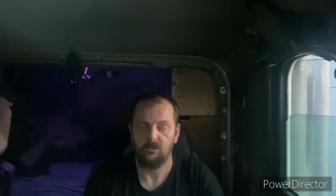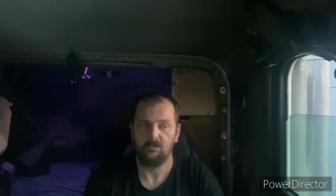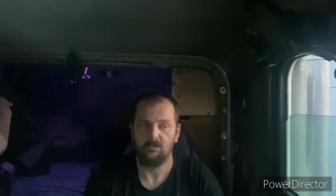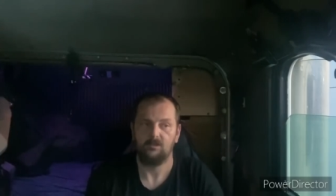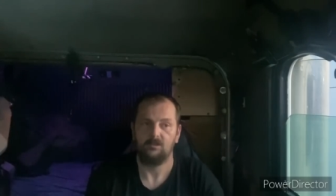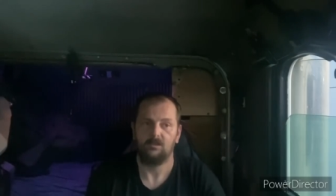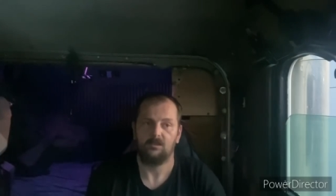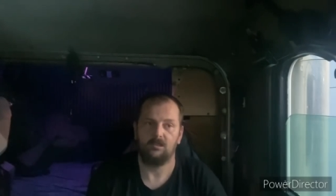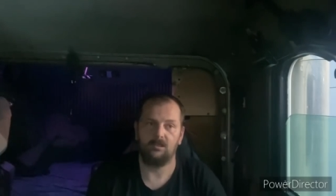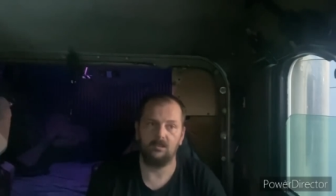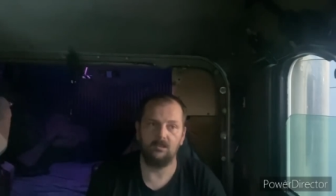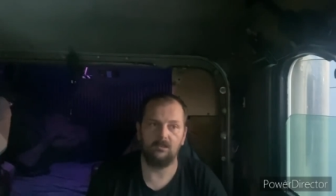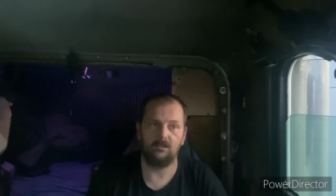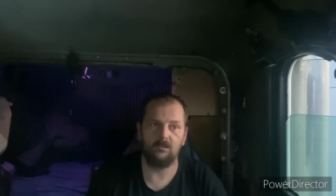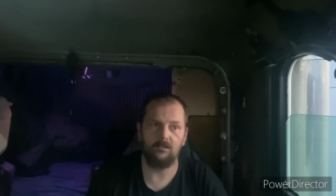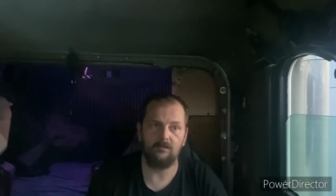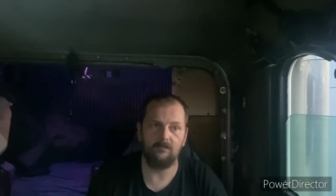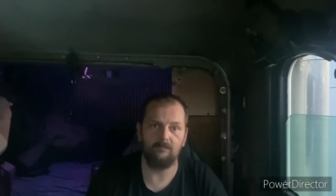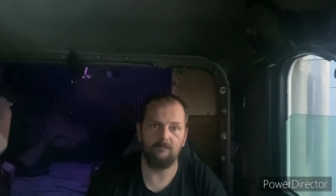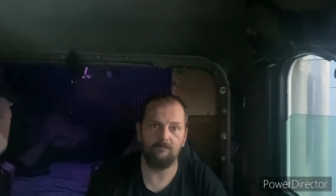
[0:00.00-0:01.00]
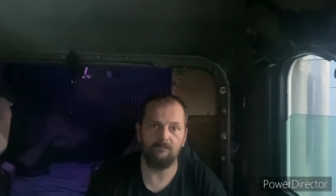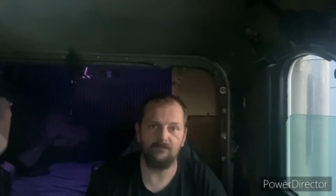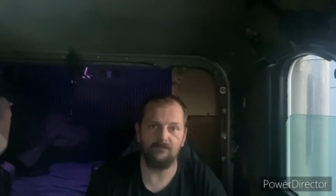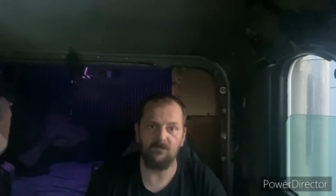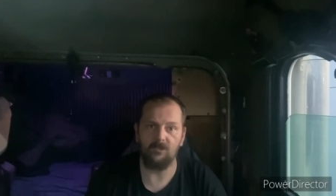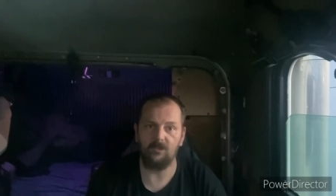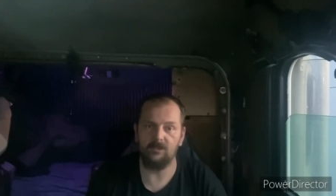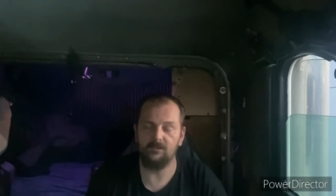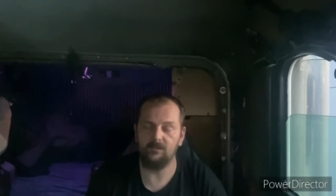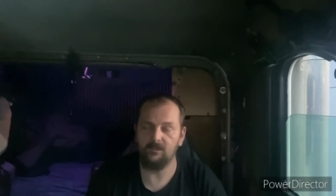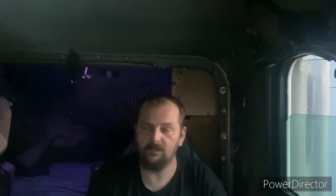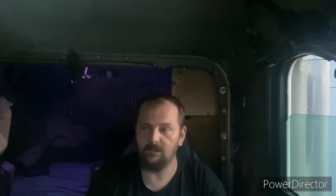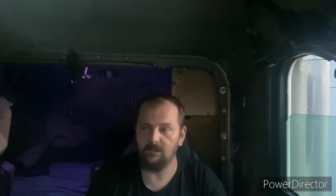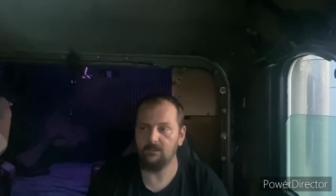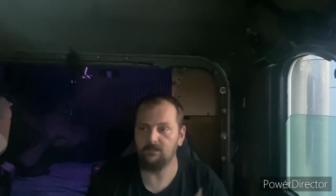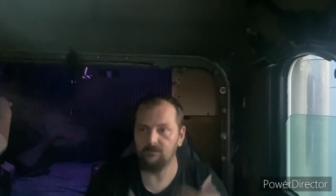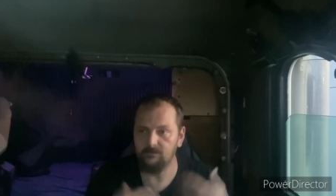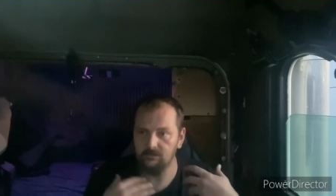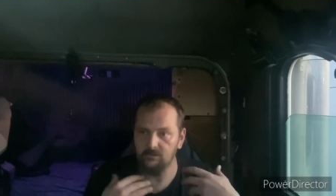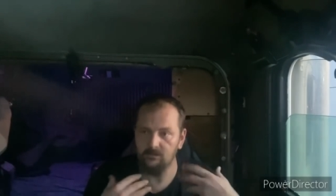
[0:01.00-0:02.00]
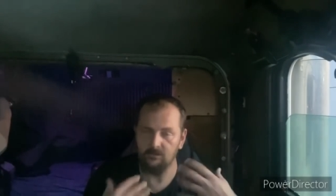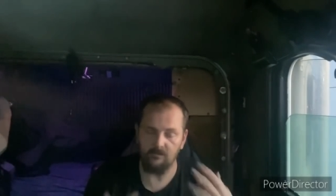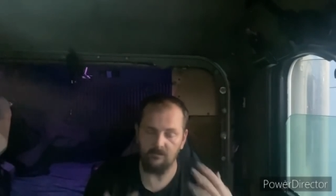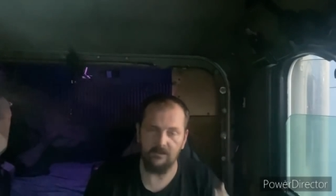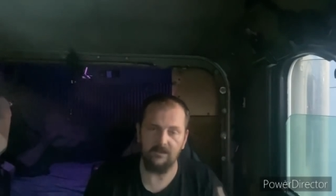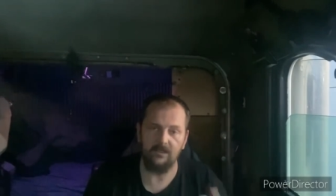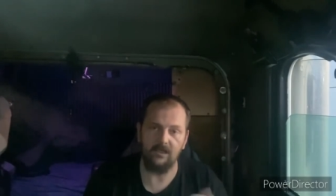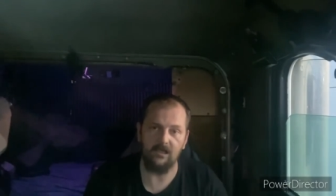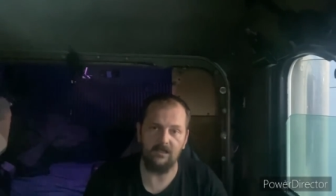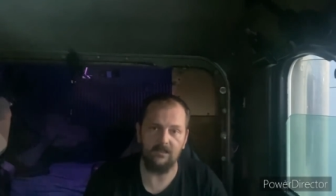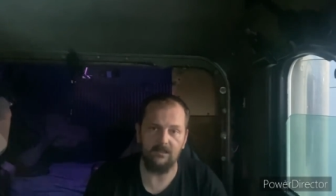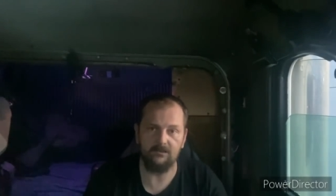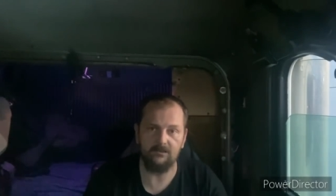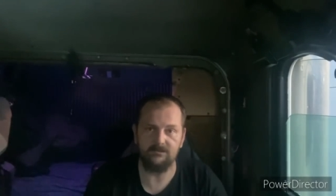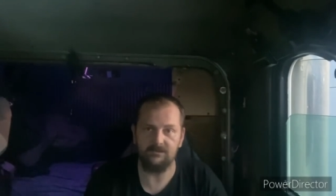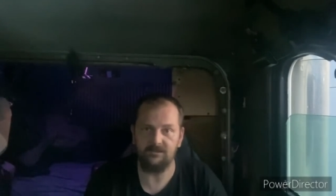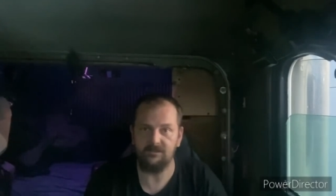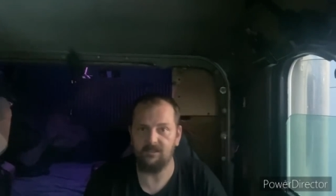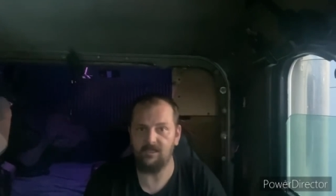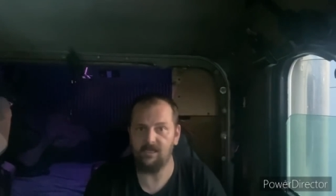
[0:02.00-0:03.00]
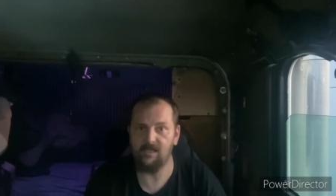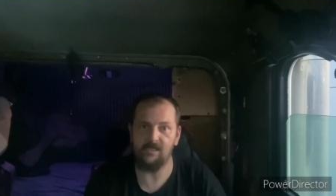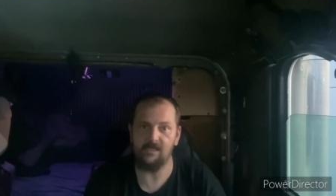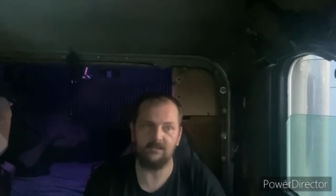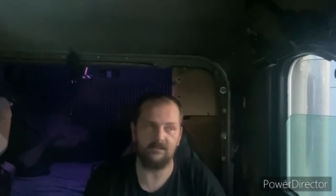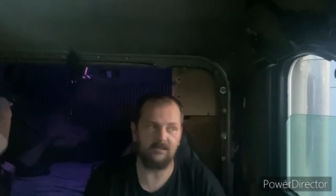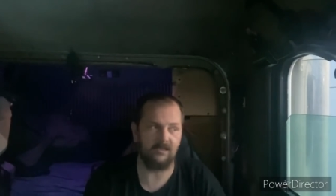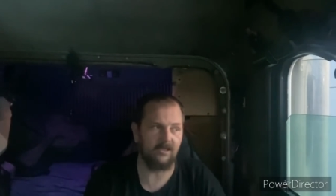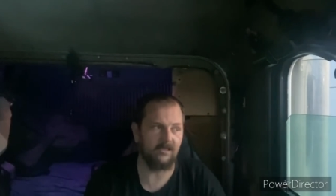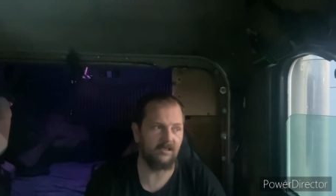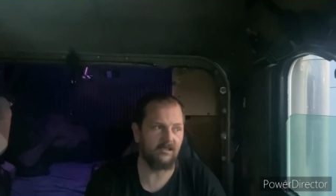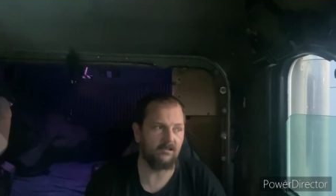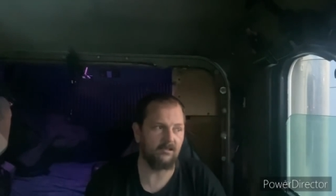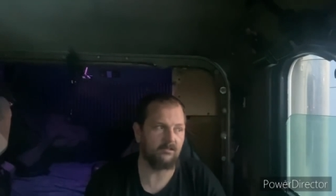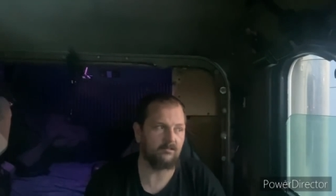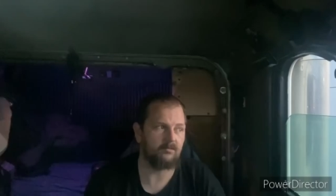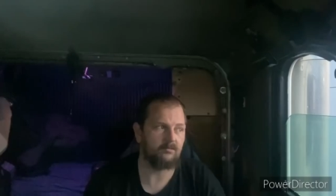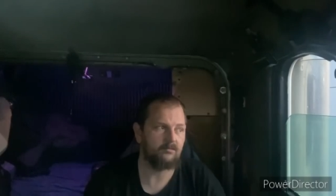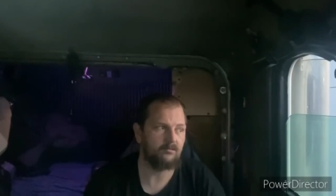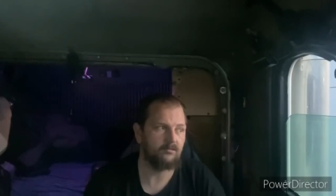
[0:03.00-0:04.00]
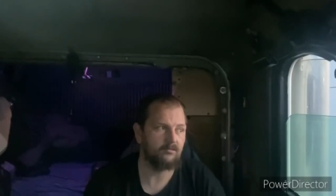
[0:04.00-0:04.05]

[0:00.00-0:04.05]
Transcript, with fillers: Um, and then, you know, I got into that and